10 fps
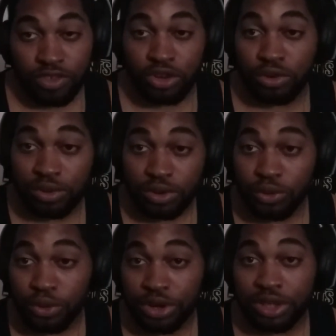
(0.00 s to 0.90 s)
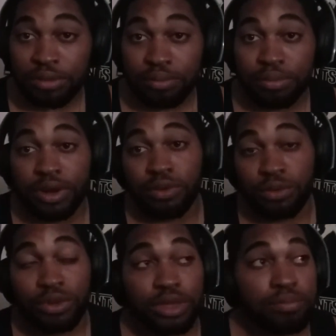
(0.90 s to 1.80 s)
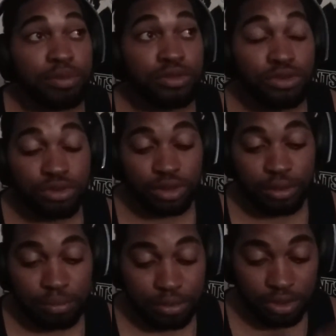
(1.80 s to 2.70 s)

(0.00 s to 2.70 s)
video recordings, but I will get pictures up